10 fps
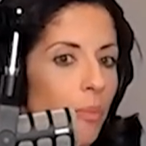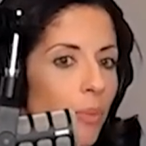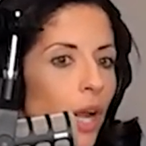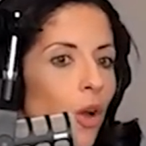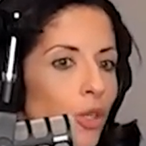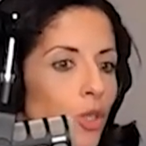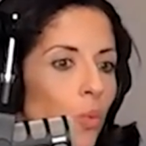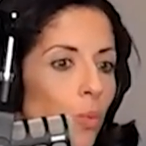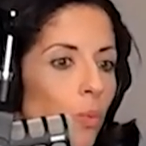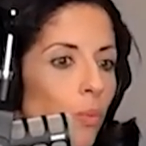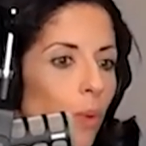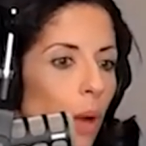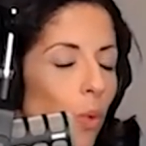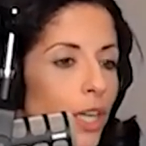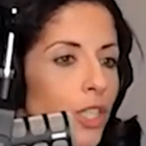but I also I
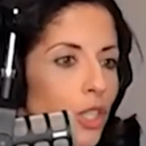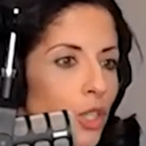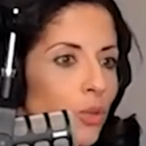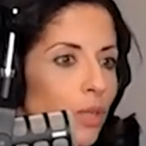wanted to do